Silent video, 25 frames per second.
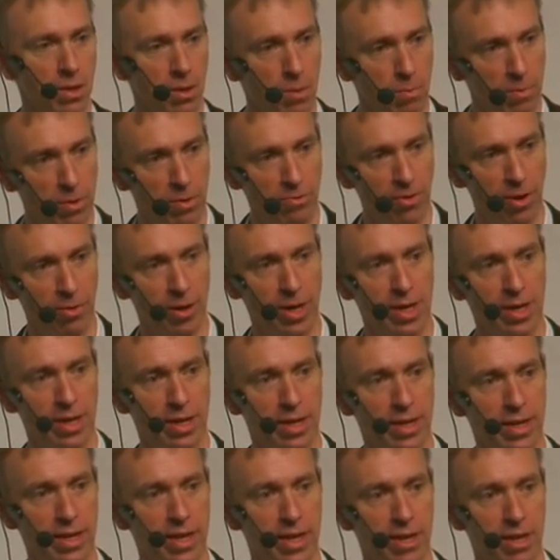be very
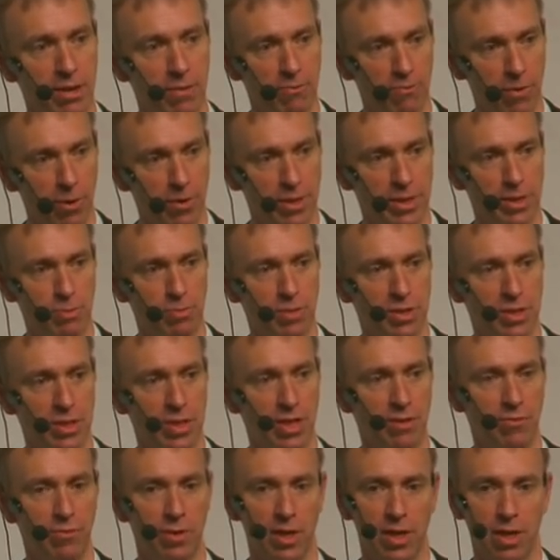clear, very
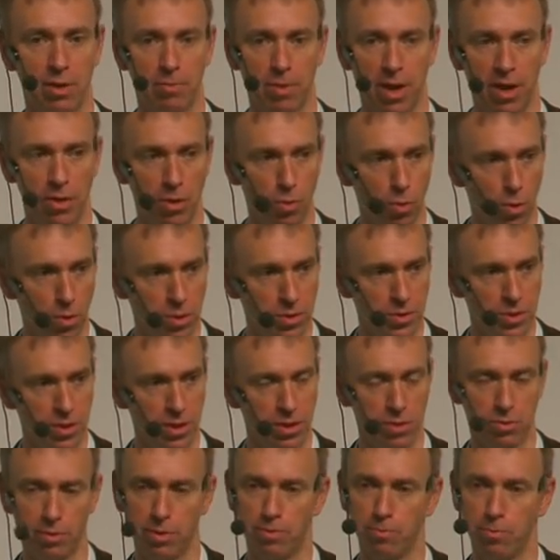specific about the ones
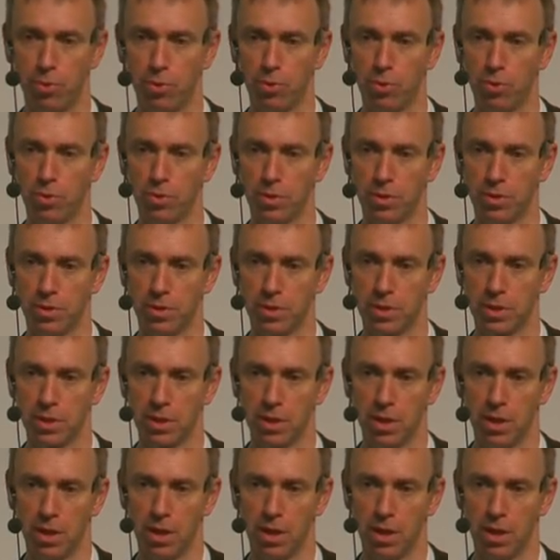that are important.